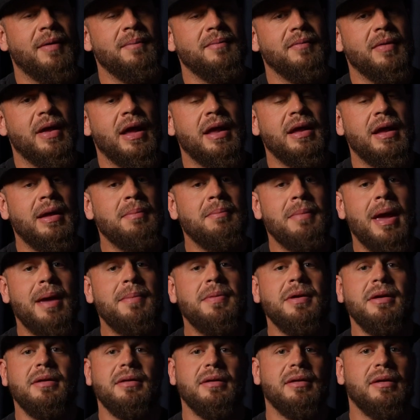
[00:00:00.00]
and
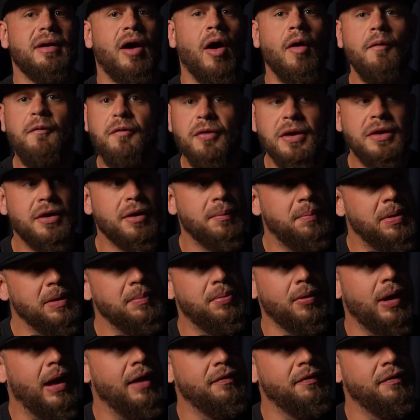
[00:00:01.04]
maybe, hopefully there are people